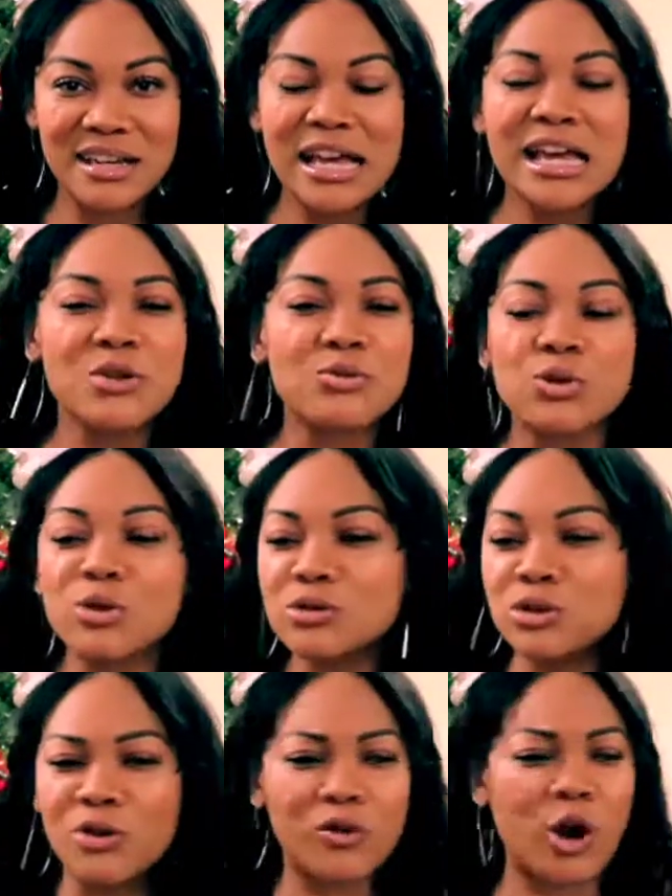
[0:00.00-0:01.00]
He
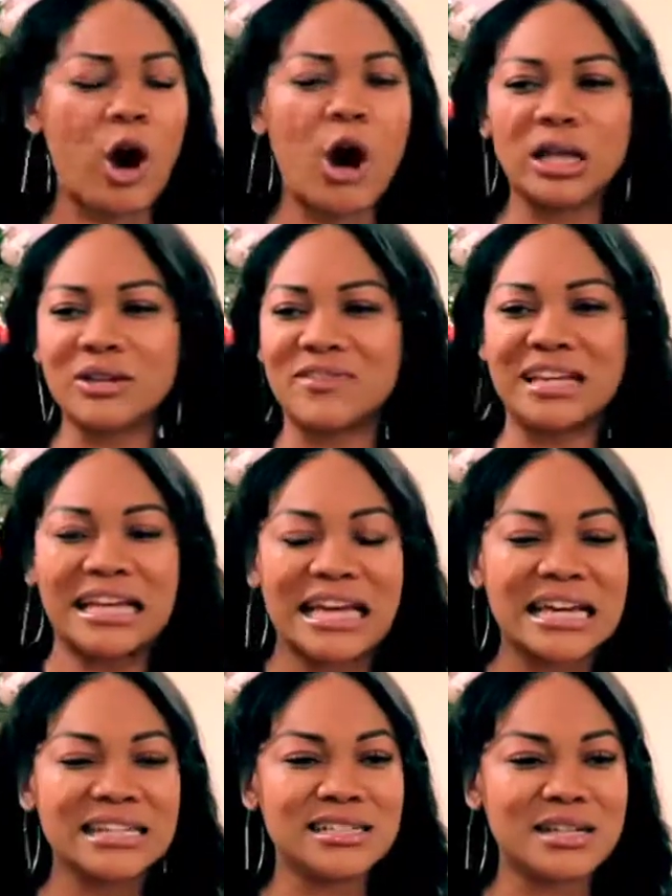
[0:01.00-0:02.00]
rules over all of the
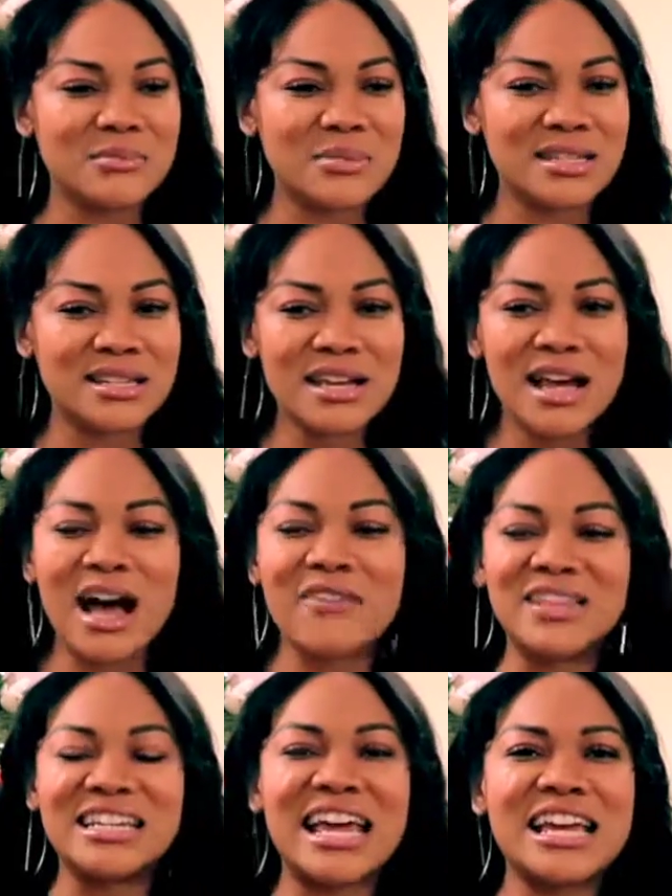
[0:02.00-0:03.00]
kingdoms
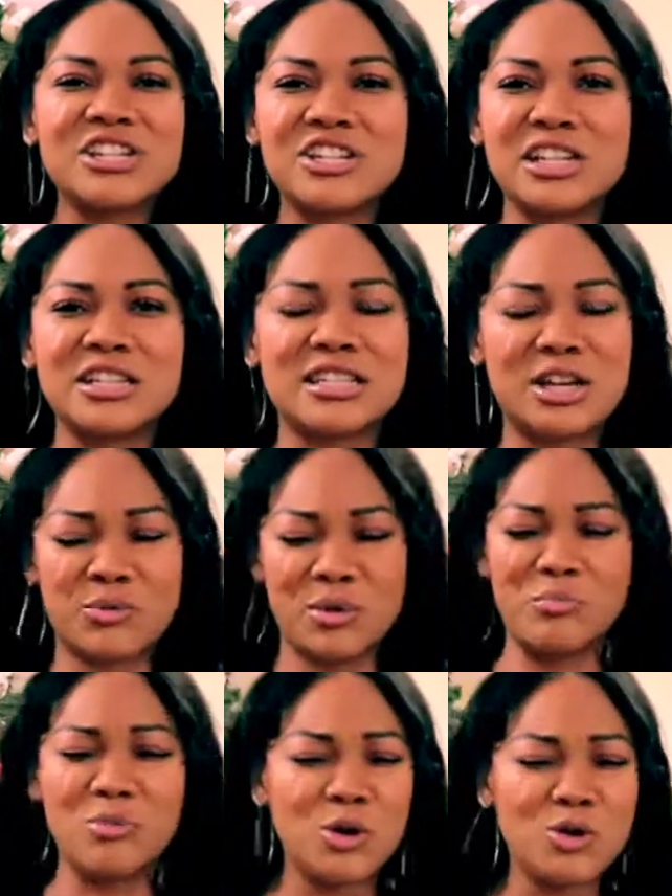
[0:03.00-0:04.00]
of the nations and
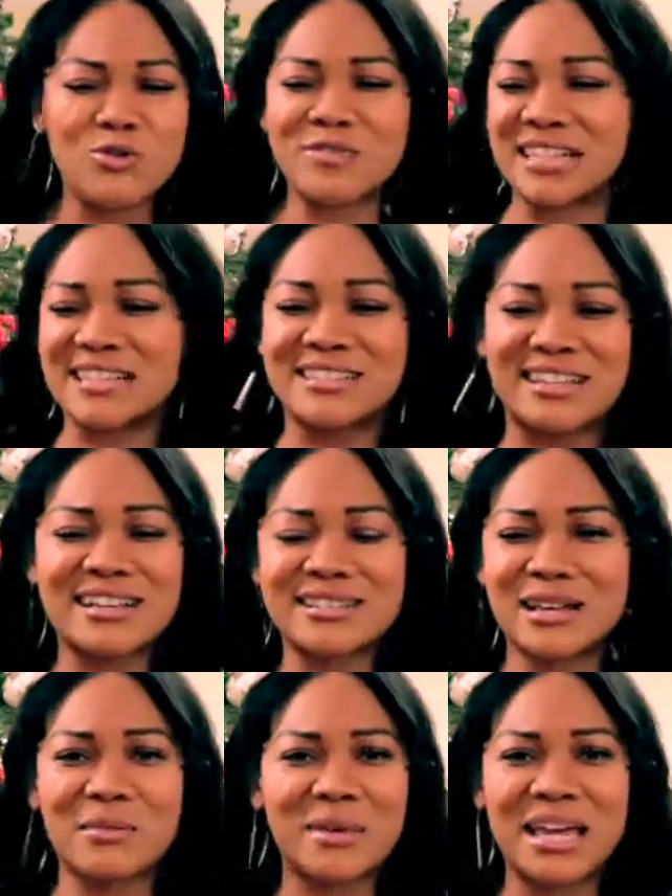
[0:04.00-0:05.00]
removes and
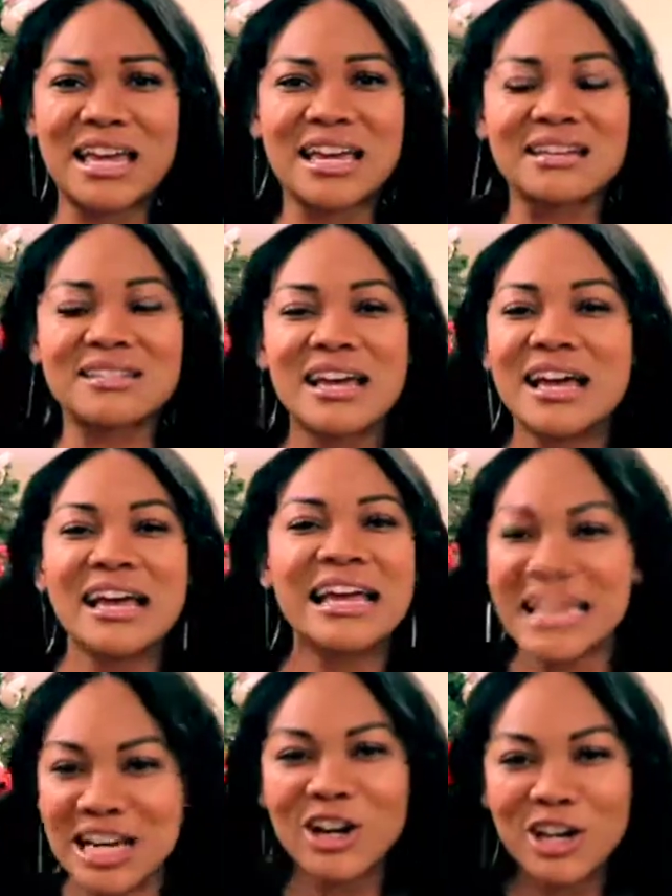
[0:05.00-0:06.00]
sets up kings.
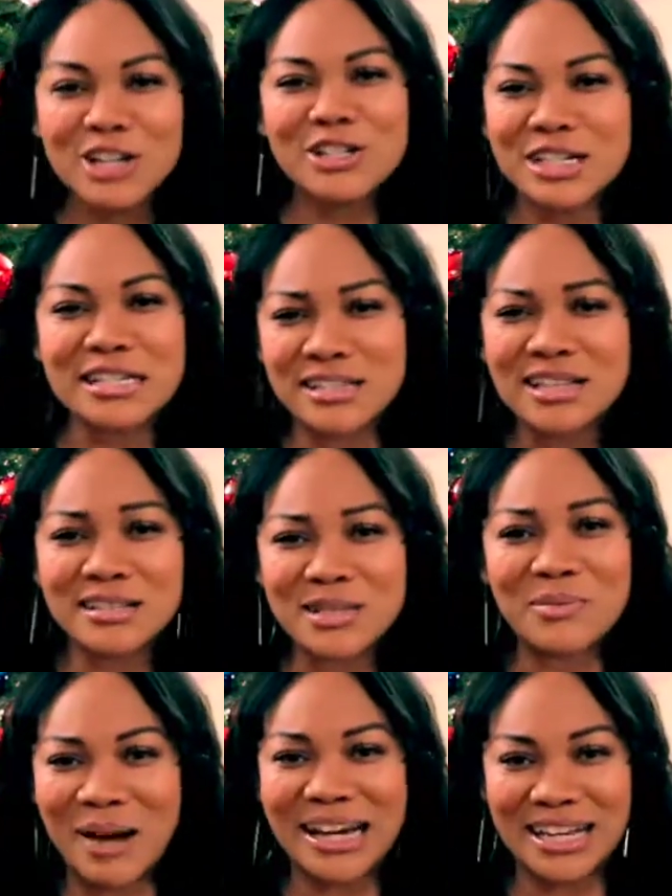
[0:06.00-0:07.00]
He could have just sent
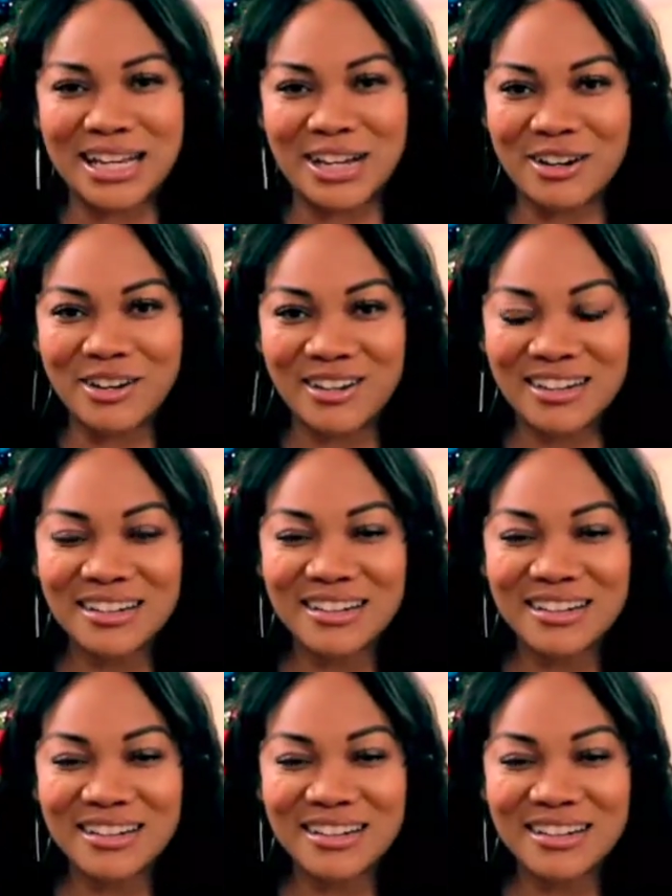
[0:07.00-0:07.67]
somebody here